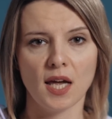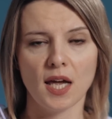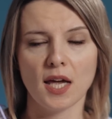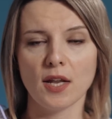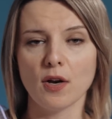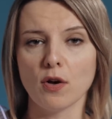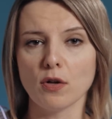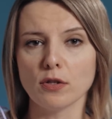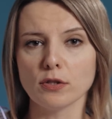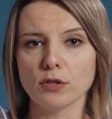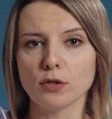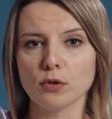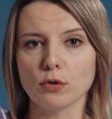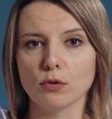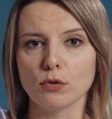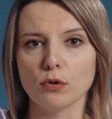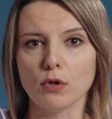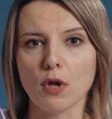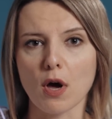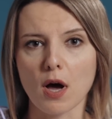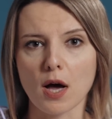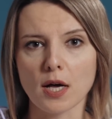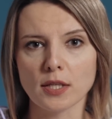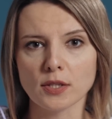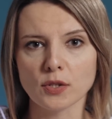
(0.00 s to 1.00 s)
And also
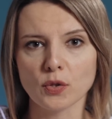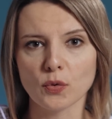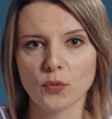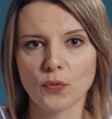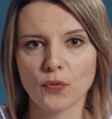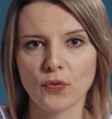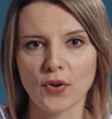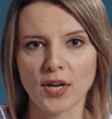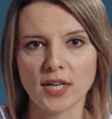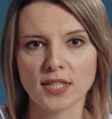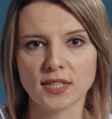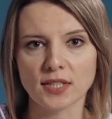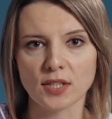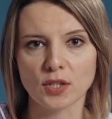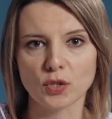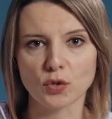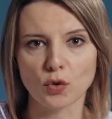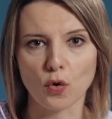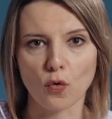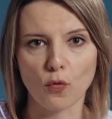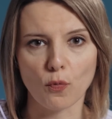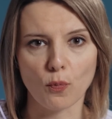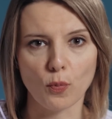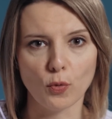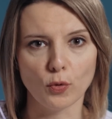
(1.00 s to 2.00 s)
lots of faces
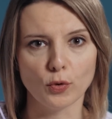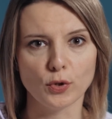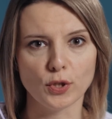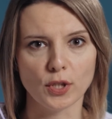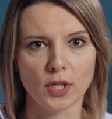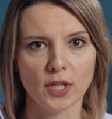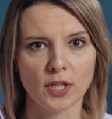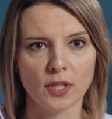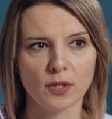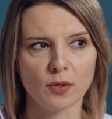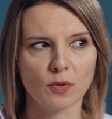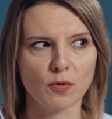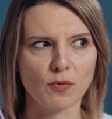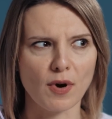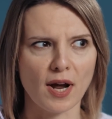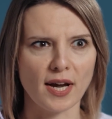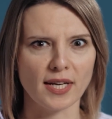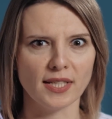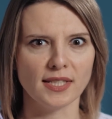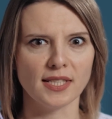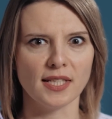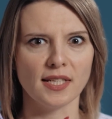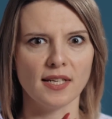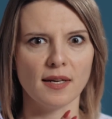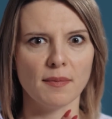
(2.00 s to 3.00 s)
of Putin
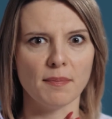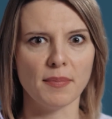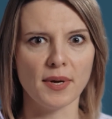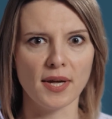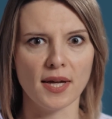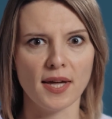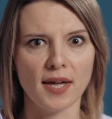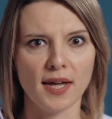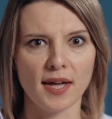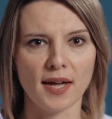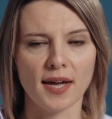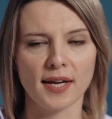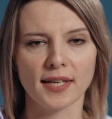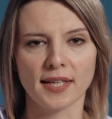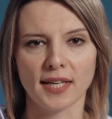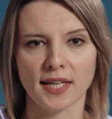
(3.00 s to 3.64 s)
riding a bear,